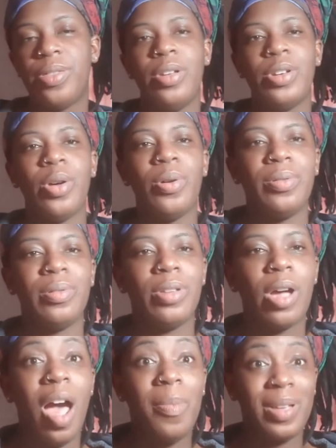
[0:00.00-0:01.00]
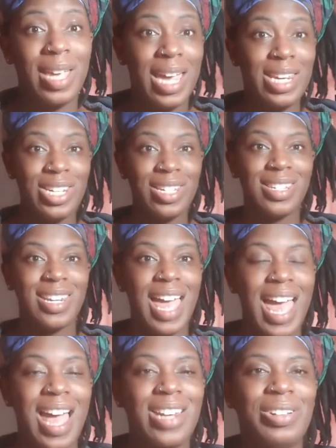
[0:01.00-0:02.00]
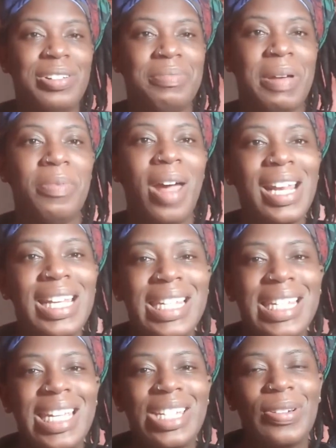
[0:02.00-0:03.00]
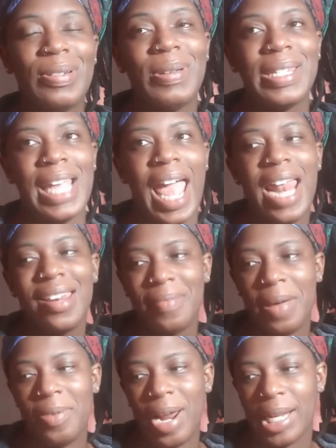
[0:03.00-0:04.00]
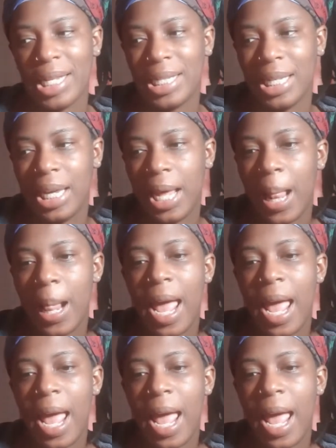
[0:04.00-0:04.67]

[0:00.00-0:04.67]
the complications that I had during my pregnancy, towards the end of my pregnancy.